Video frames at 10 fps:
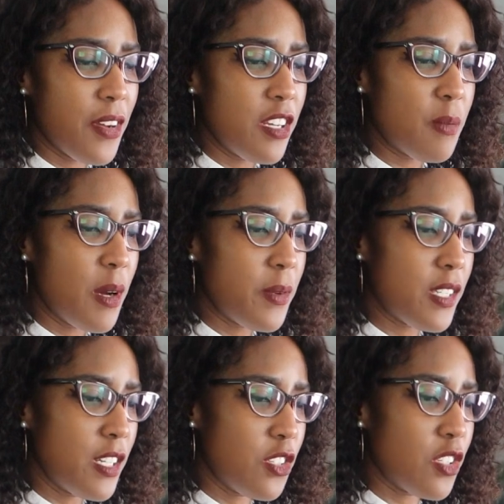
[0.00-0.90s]
Very small
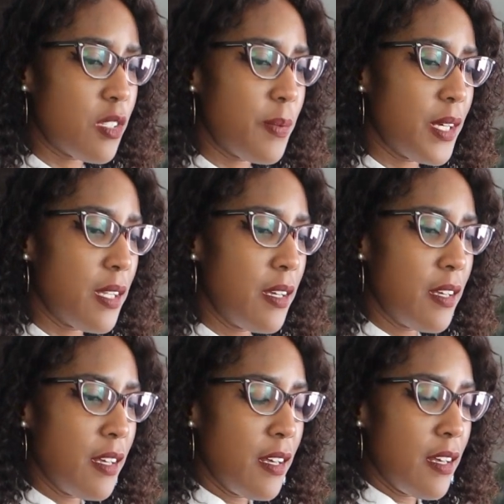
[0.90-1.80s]
percentages, but
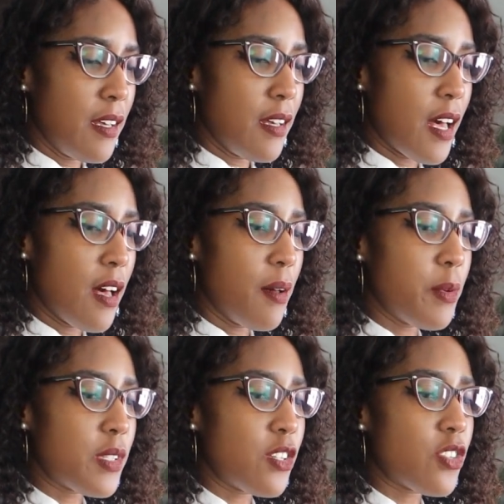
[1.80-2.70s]

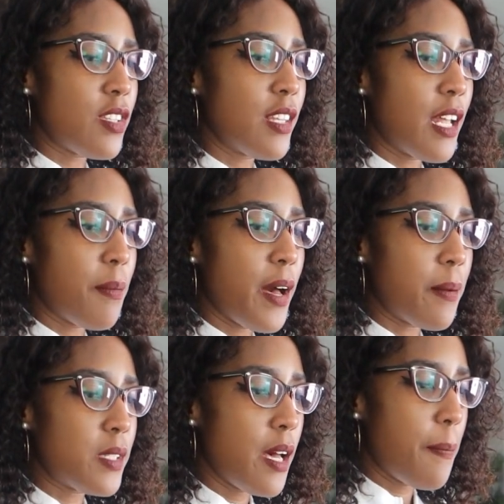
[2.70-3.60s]
it was interesting that it
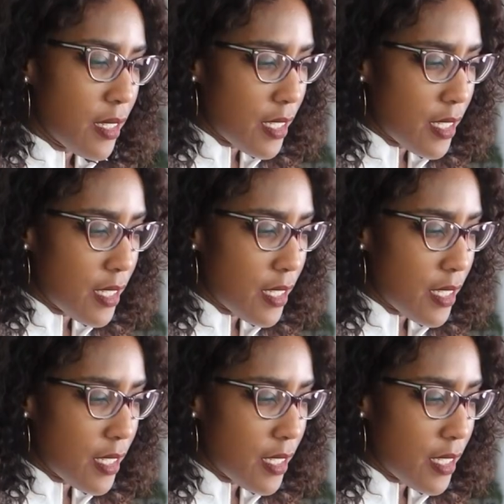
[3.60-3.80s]
popped up.